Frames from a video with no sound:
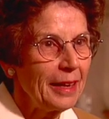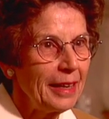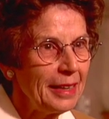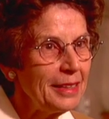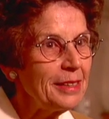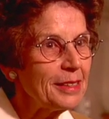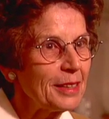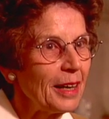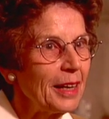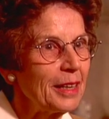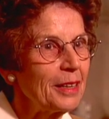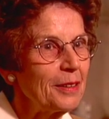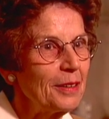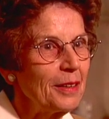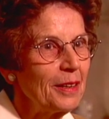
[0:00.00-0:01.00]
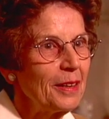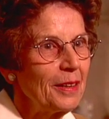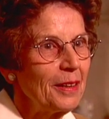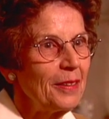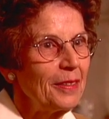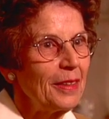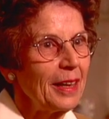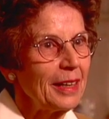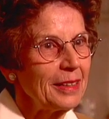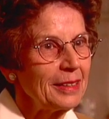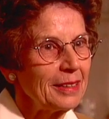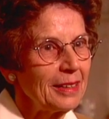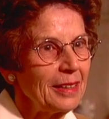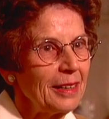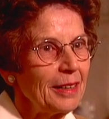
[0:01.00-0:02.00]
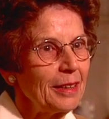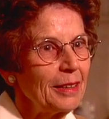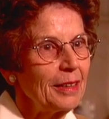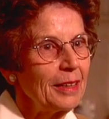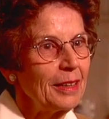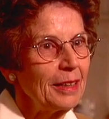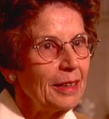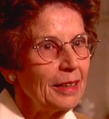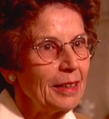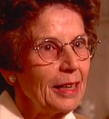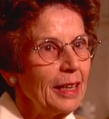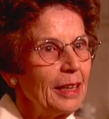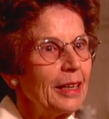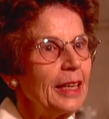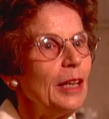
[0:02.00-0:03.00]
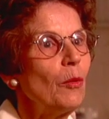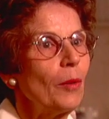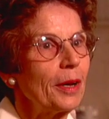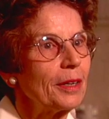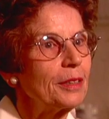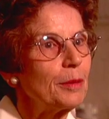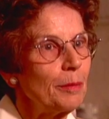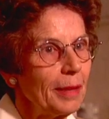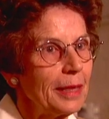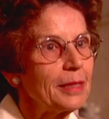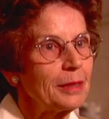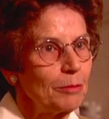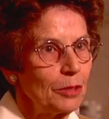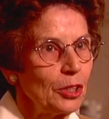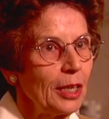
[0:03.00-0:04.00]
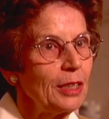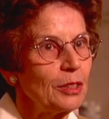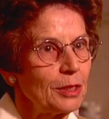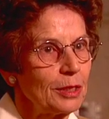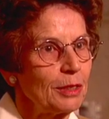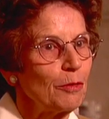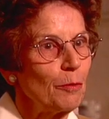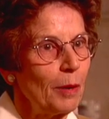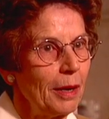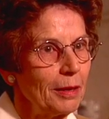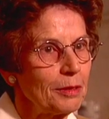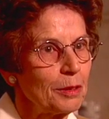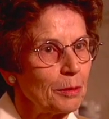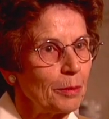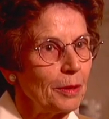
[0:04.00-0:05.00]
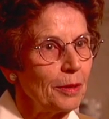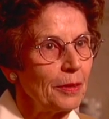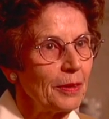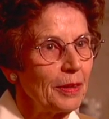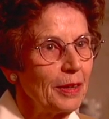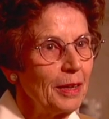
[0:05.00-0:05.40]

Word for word: he decided that he wanted to make some changes if possible.